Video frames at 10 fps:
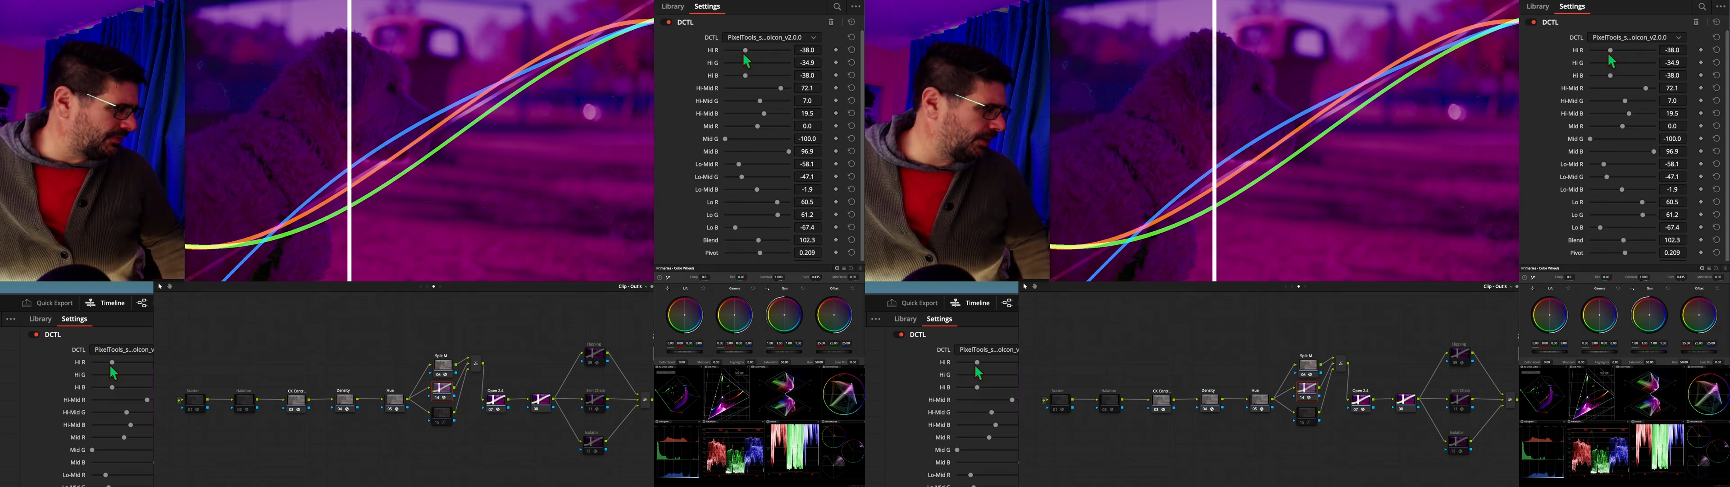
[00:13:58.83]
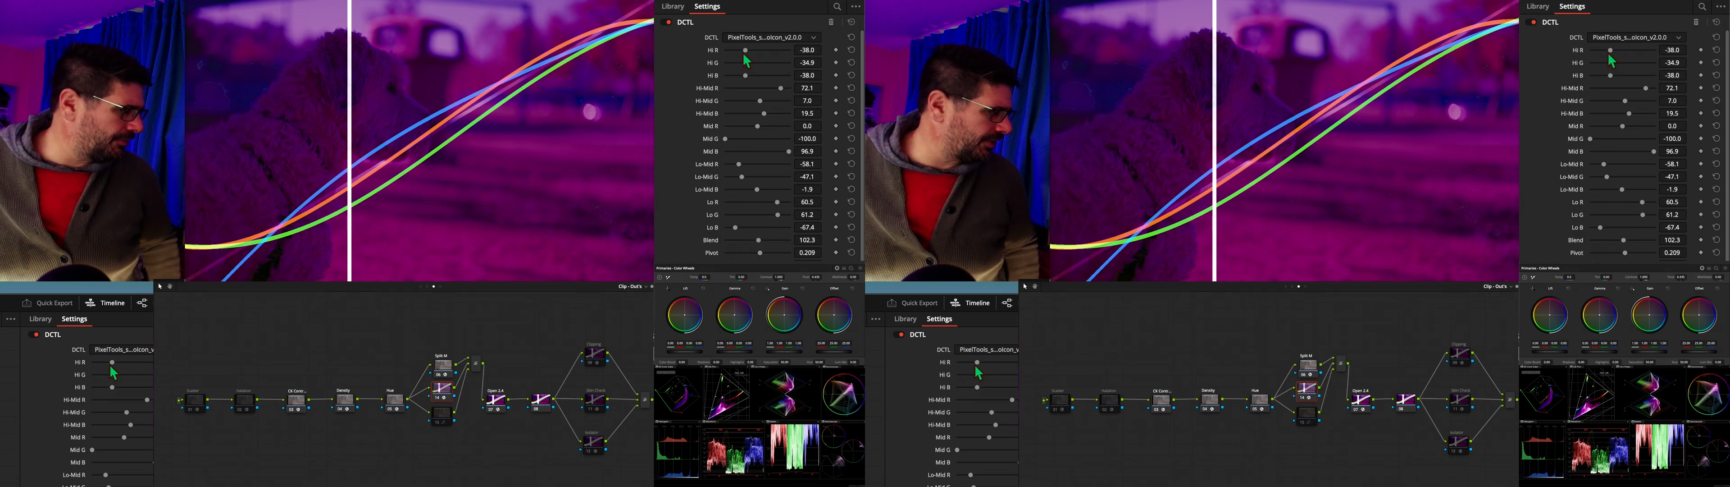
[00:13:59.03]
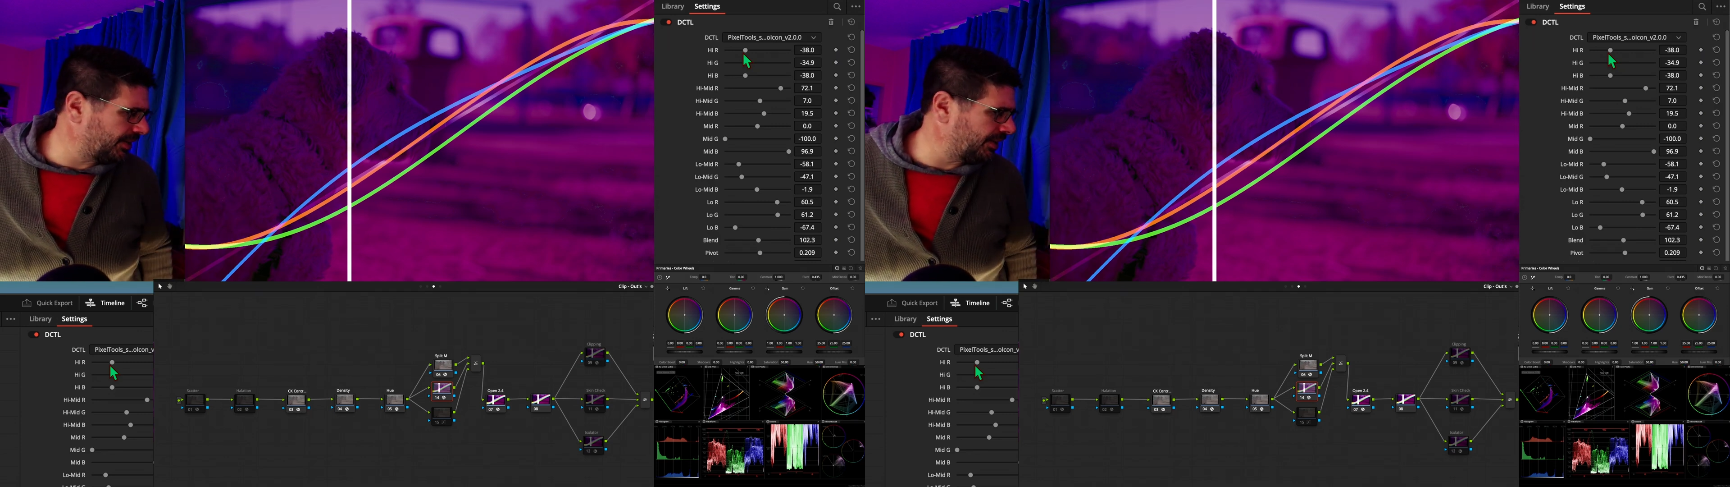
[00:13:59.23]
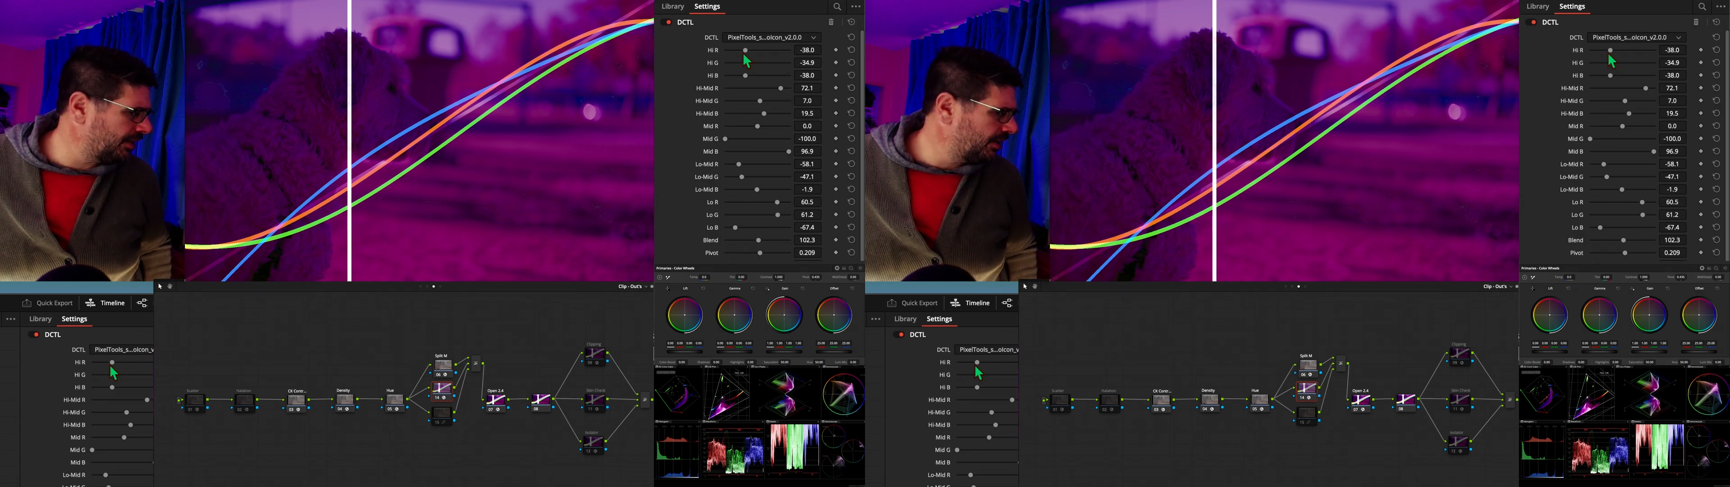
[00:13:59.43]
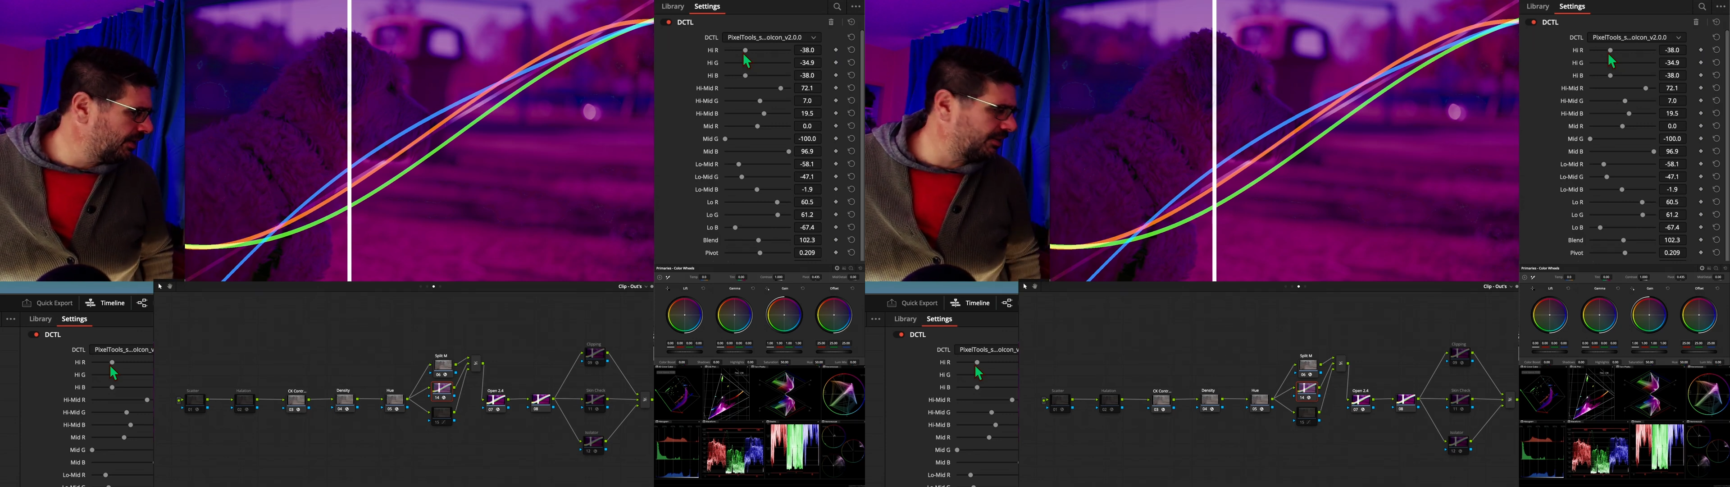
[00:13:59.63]
Hopefully
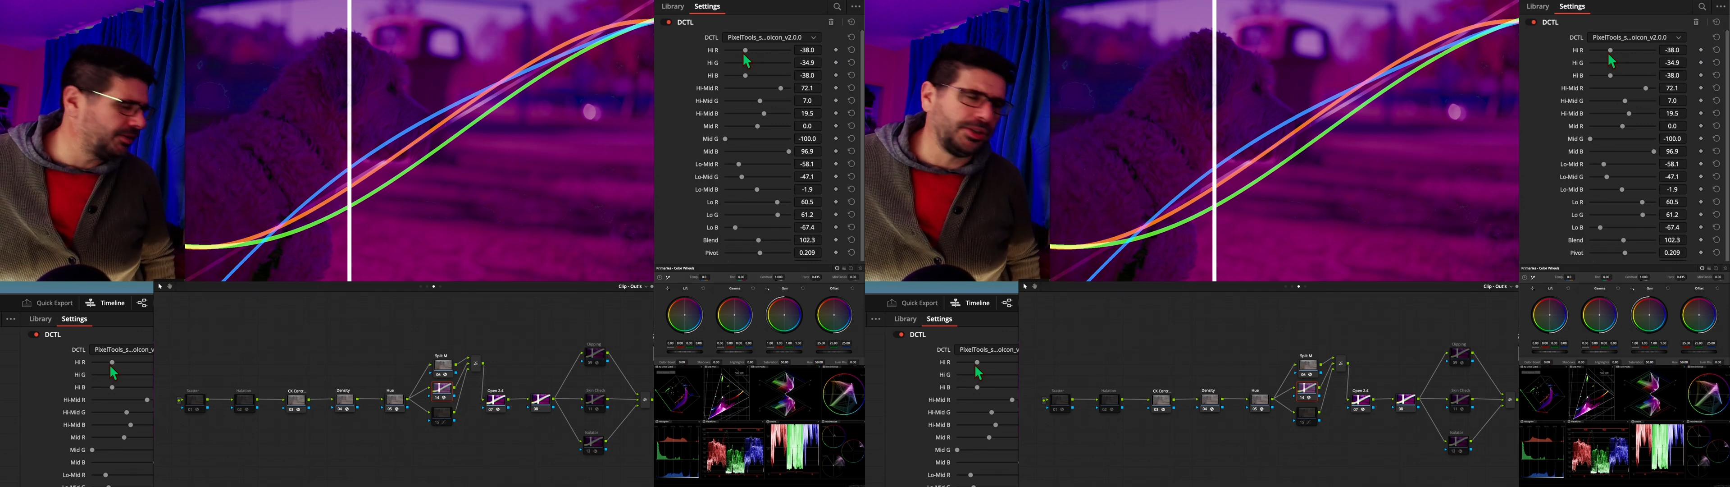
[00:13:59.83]
you